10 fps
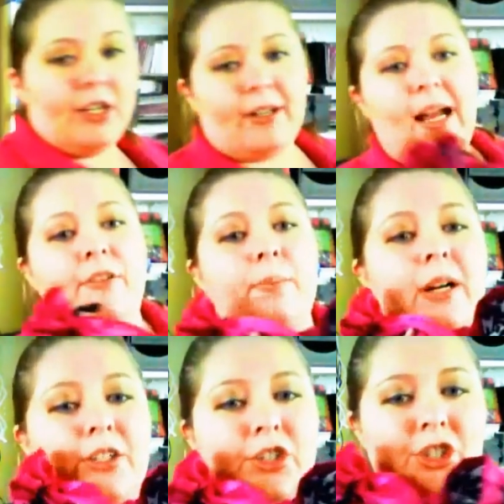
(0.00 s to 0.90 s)
You're going to have a
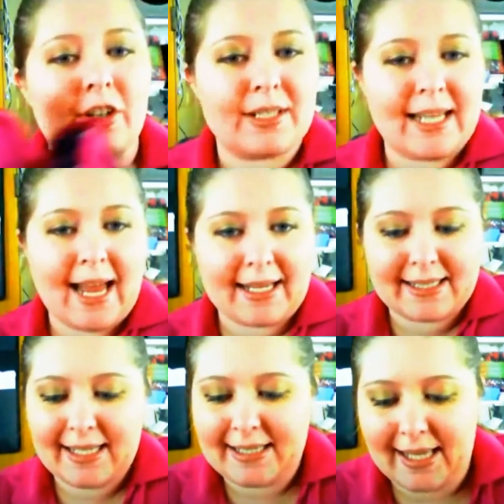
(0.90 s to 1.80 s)
bunch of sugar
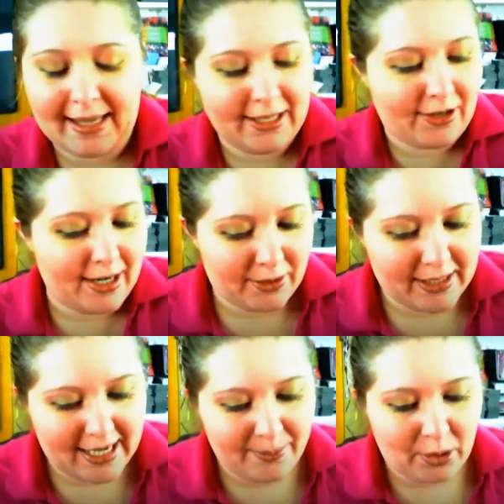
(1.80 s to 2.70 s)
sacks sitting there on your
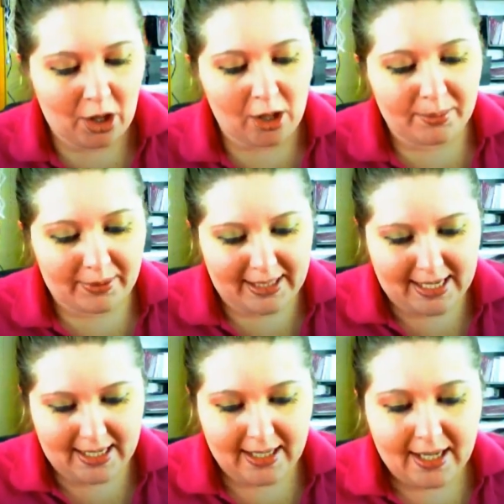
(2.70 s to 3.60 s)
table, all
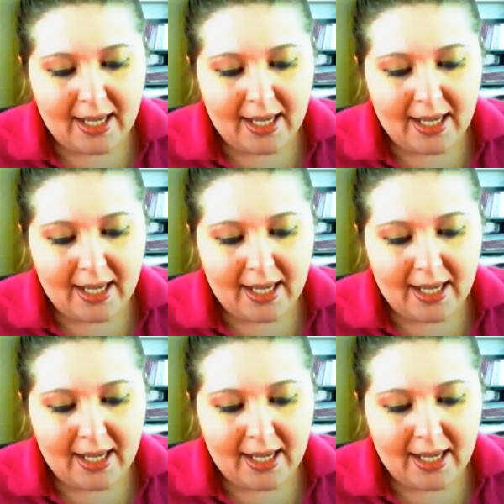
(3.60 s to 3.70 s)
pretty.